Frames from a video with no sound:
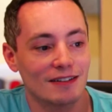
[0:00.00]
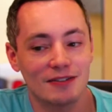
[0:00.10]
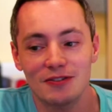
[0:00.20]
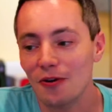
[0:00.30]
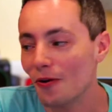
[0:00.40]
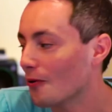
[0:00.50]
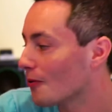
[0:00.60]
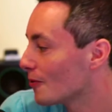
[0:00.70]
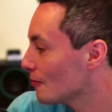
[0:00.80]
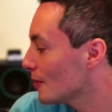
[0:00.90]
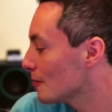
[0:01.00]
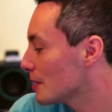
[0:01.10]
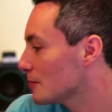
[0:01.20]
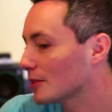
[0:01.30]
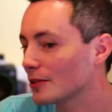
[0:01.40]
No, well,
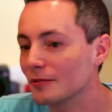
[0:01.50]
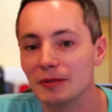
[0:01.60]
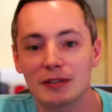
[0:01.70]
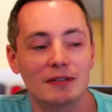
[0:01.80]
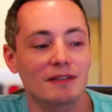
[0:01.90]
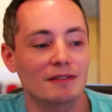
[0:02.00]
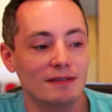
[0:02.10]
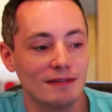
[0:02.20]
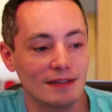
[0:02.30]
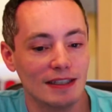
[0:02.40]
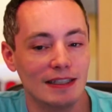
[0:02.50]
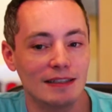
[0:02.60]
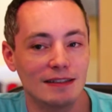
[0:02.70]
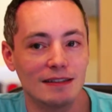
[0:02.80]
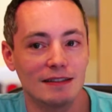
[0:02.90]
maybe a little, but
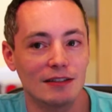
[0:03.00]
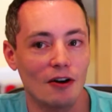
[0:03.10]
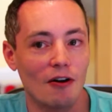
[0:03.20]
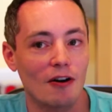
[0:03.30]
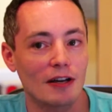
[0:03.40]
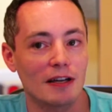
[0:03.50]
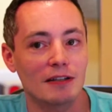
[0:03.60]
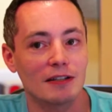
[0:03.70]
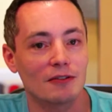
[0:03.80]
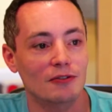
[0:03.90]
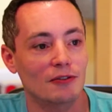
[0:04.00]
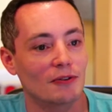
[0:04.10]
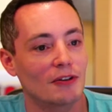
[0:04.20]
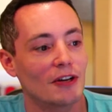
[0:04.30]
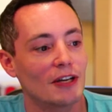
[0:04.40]
he's a dog, and
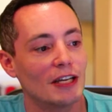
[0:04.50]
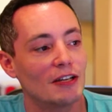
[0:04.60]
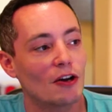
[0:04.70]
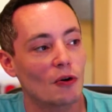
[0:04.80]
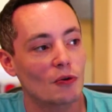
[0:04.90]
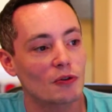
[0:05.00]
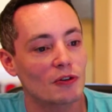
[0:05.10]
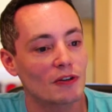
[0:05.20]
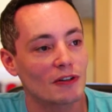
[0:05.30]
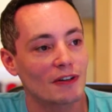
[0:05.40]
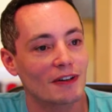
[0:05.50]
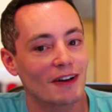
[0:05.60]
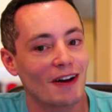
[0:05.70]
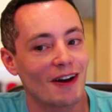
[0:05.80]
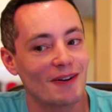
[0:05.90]
he knows
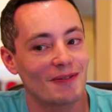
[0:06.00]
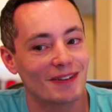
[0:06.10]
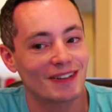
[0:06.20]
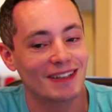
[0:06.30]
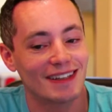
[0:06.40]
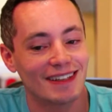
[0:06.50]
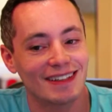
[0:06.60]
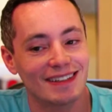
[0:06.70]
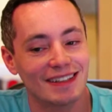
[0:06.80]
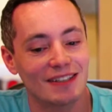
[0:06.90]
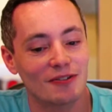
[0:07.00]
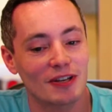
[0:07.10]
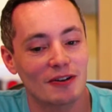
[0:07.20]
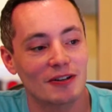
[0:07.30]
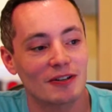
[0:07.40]
he knows
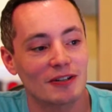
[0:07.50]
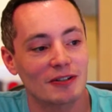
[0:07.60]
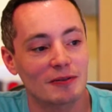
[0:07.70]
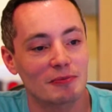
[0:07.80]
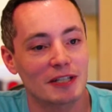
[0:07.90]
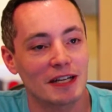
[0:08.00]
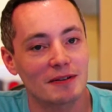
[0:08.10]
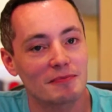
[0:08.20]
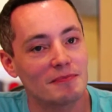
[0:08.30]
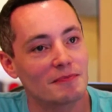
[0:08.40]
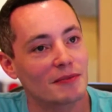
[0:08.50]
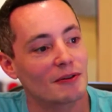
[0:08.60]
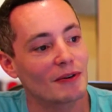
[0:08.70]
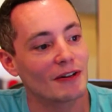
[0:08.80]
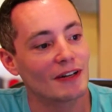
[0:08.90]
how to at least pretend pretty
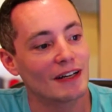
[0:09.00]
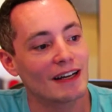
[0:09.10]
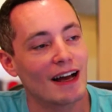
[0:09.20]
well.